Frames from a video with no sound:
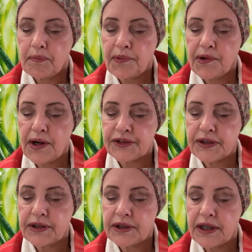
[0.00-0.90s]

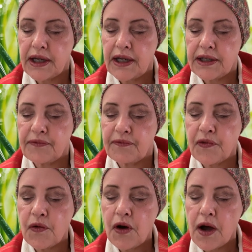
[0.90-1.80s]
present, and in
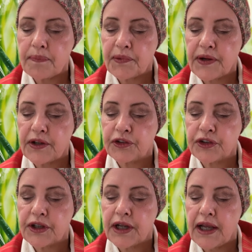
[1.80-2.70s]
full
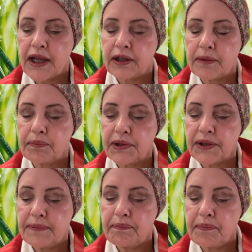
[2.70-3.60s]
operation and
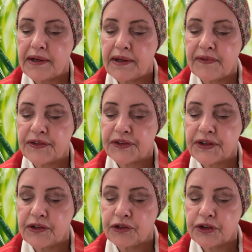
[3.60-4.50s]
complete
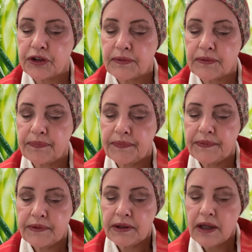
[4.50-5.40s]
manifestation.
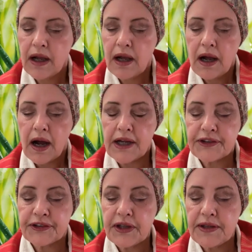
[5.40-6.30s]
I
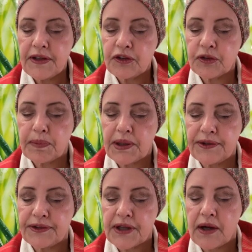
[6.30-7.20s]
send this
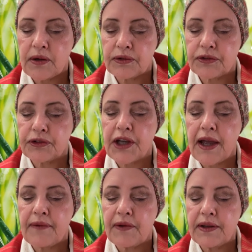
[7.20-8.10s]
peace out to
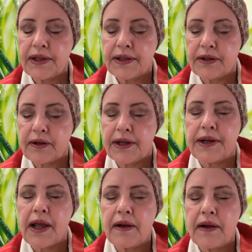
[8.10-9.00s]
every leader in
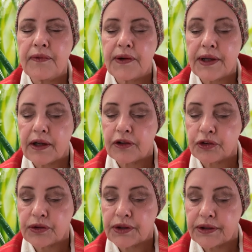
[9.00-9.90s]
every
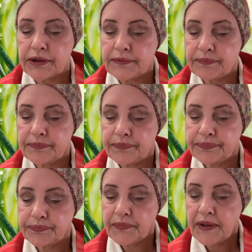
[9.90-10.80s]
country
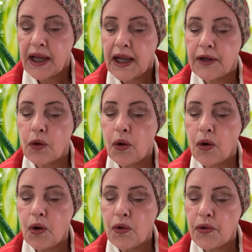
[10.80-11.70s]
and
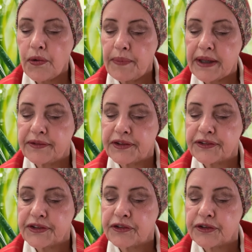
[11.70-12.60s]
all who make
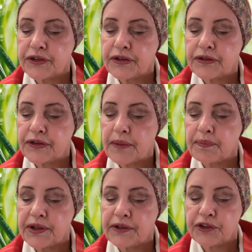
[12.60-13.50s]
decisions that
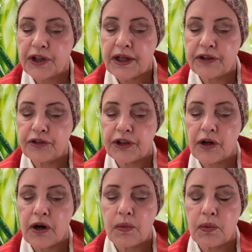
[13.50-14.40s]
bring change in
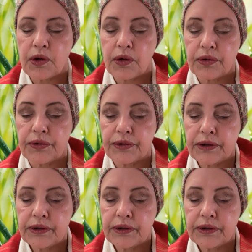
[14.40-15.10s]
our world.